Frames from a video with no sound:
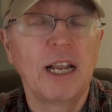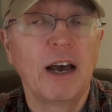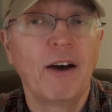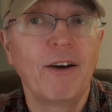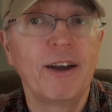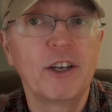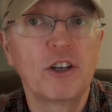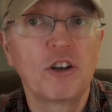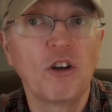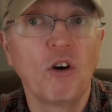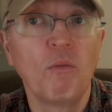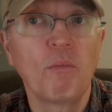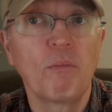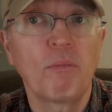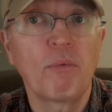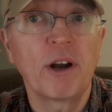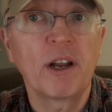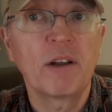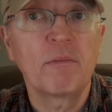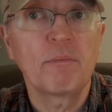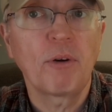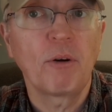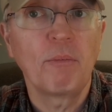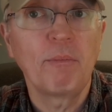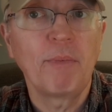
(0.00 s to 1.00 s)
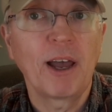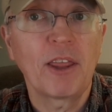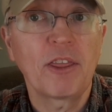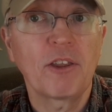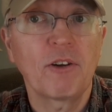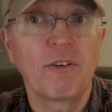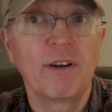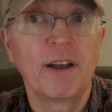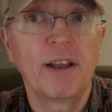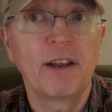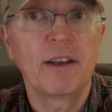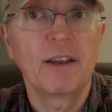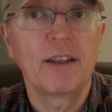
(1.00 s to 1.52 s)
Now, I don't bring
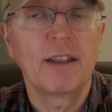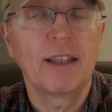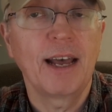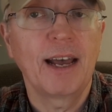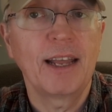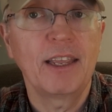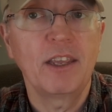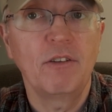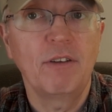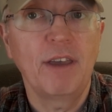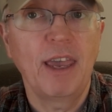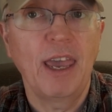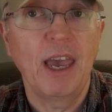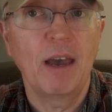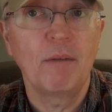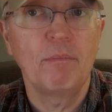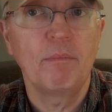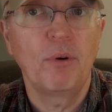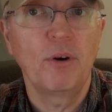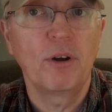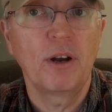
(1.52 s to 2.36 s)
permethrin. That you can't